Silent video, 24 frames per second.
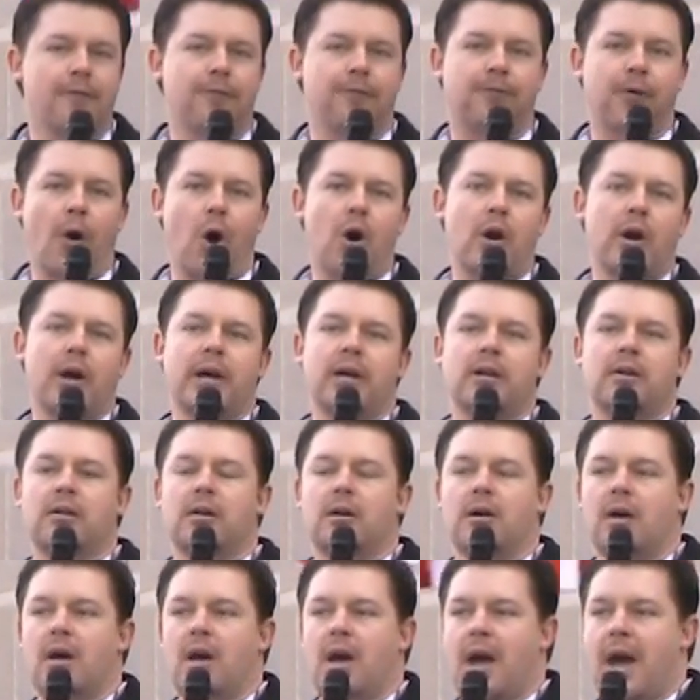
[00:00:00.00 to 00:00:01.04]
foreign
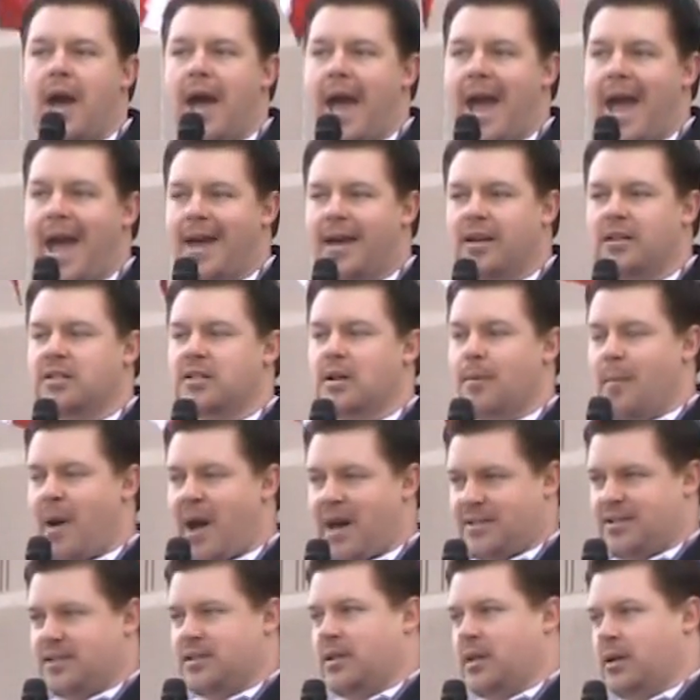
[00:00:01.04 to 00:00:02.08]
and
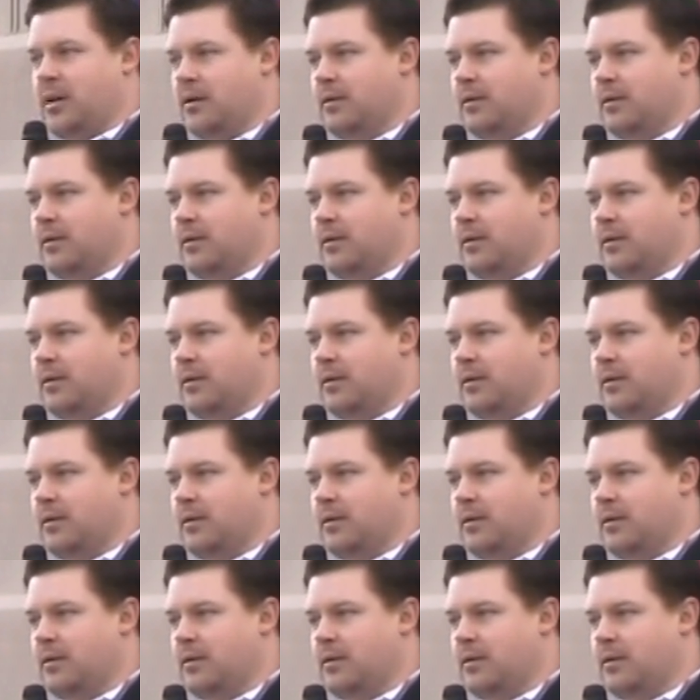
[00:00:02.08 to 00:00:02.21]
domestic.